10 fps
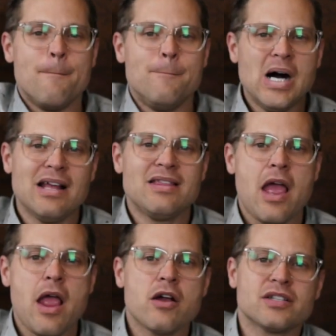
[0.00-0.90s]
but
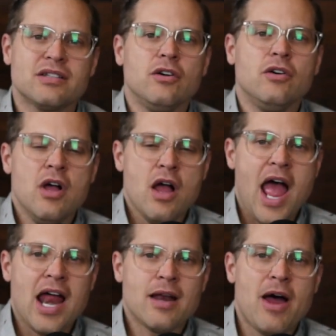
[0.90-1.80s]
they are still
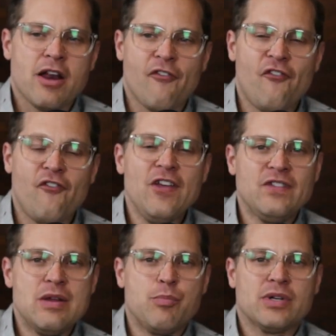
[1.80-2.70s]
at about a
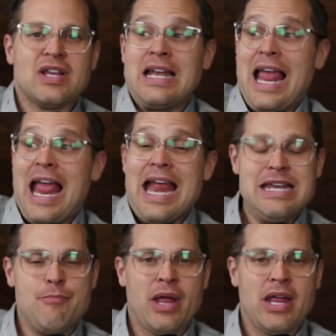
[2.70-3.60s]
50%
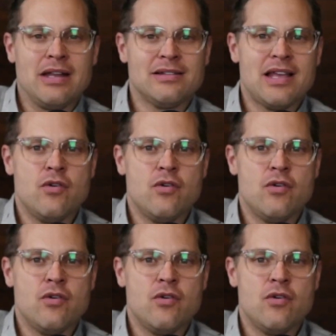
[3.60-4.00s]
independence.